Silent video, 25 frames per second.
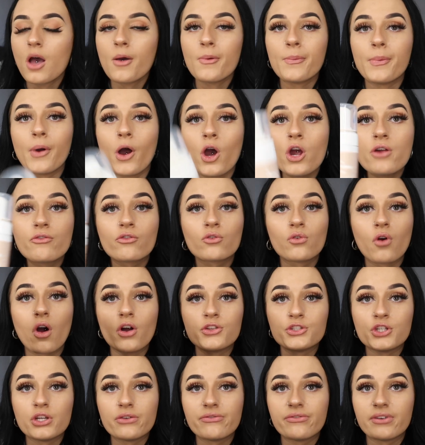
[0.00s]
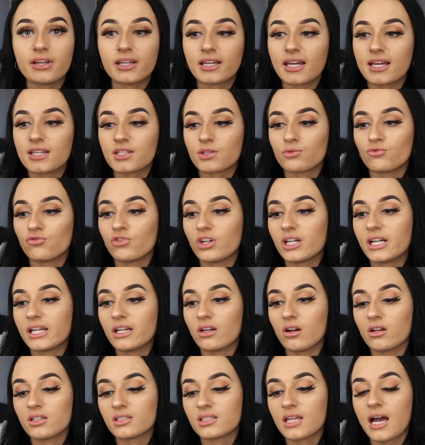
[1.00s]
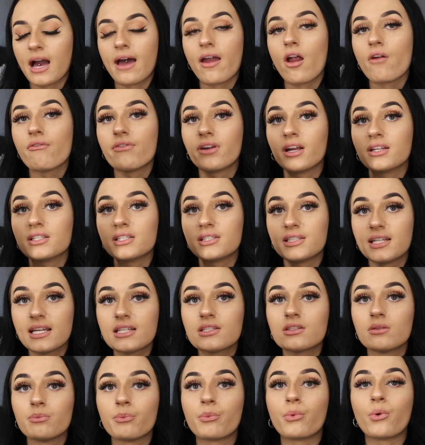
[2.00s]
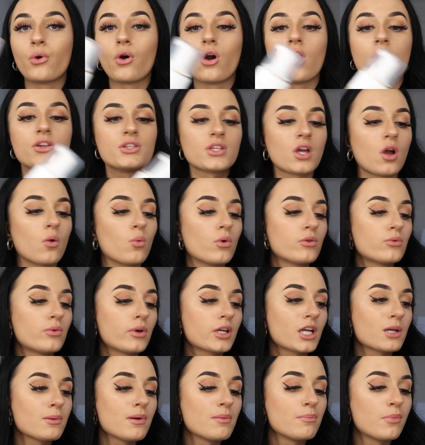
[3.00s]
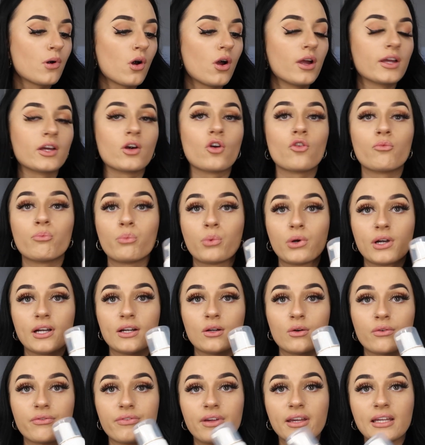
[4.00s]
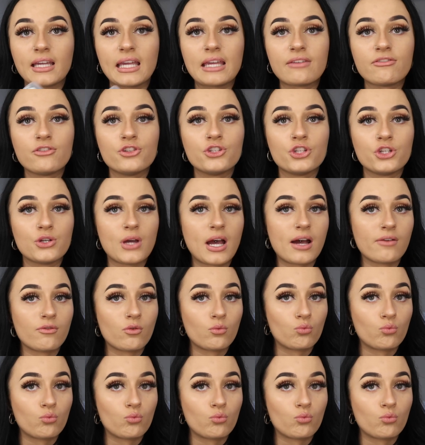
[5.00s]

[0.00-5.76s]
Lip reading: But overall I do think it's a really nice tan. I think it's a decent price. I would recommend buying it on Pretty Little Thing if you do have